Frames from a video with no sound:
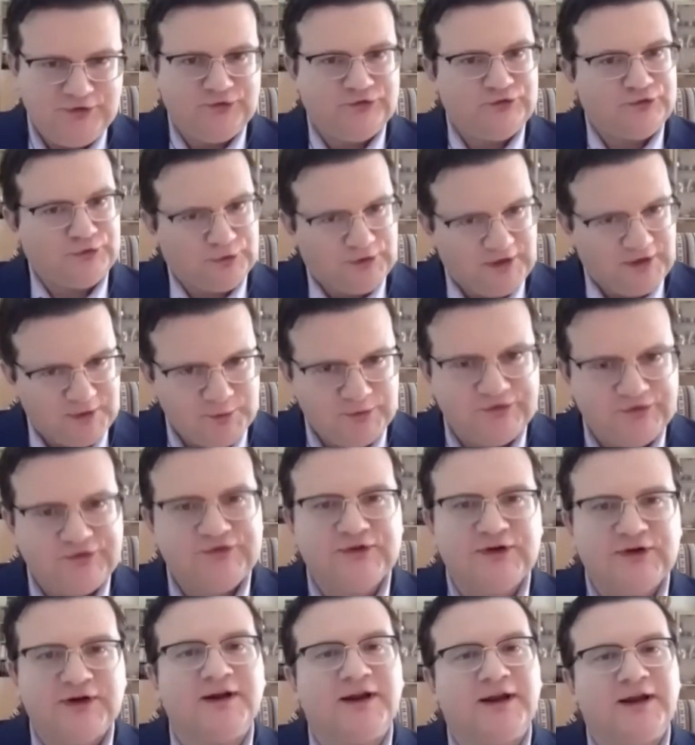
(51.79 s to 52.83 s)
So then we
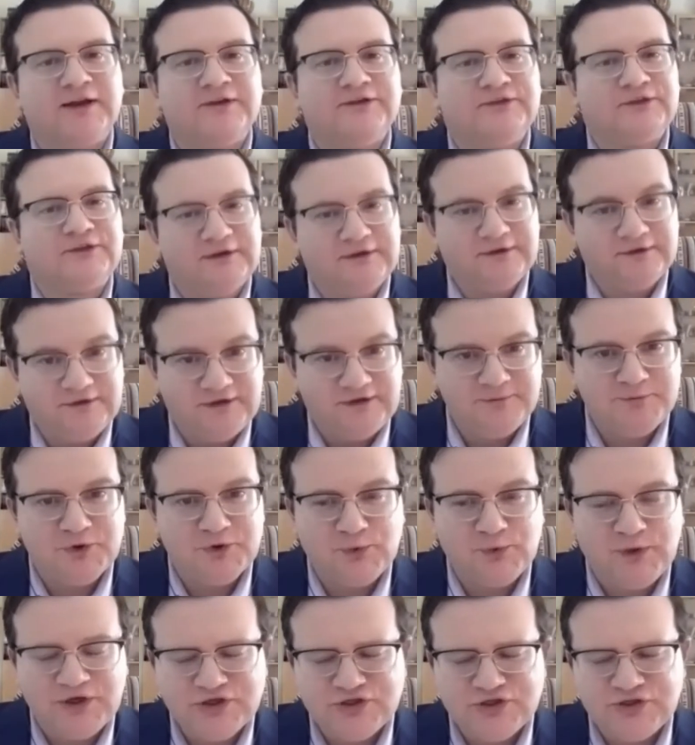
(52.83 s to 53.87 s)
start asking deeper
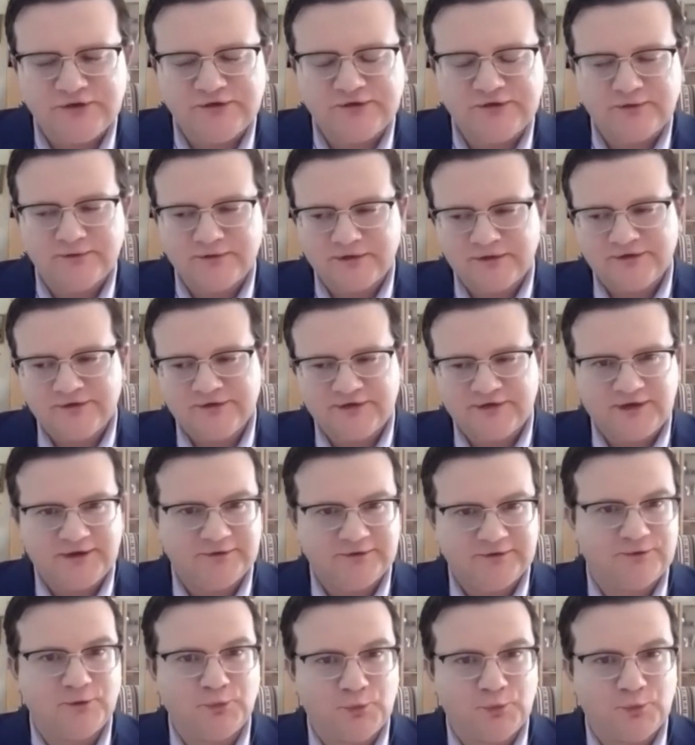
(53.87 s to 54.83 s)
questions of ourselves.